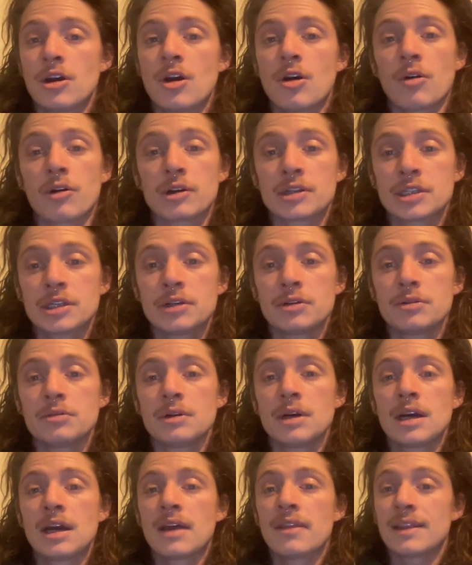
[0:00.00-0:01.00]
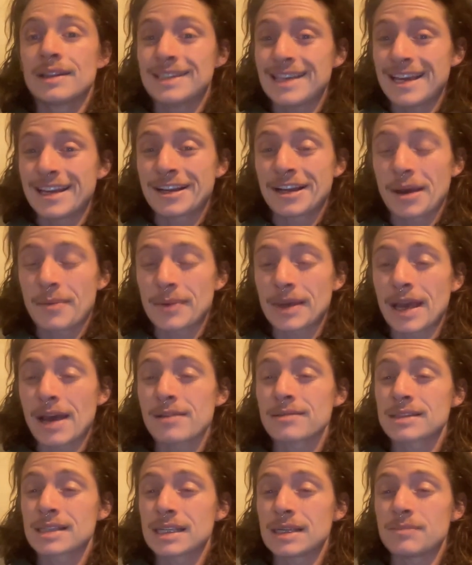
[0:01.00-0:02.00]
or 2. The data coming
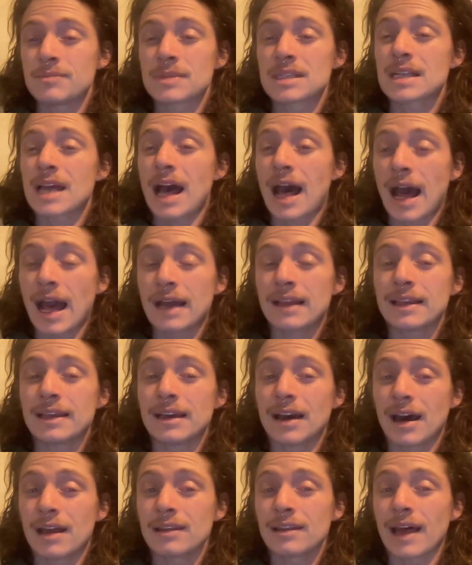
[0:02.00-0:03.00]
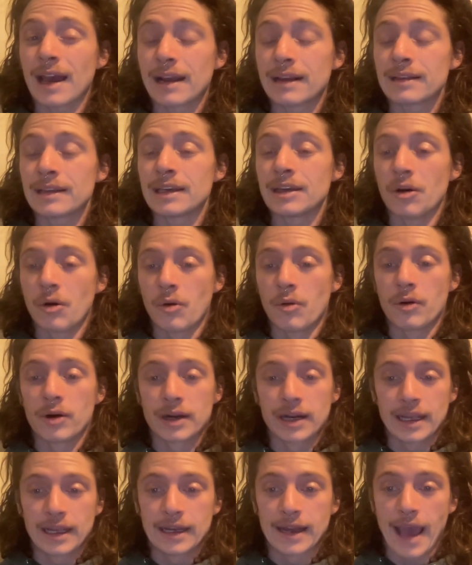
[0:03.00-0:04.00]
out seems highly unlikely or
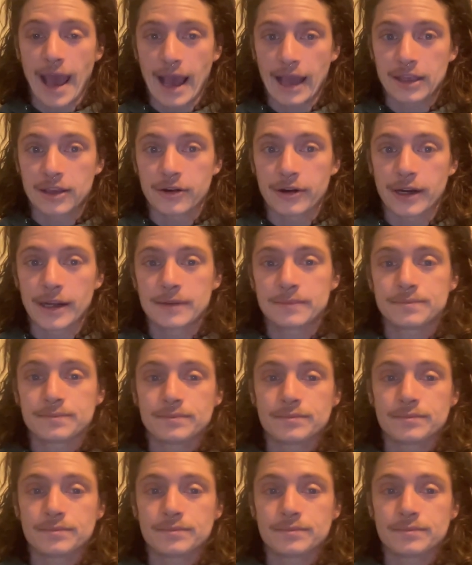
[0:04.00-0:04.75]
inaccurate.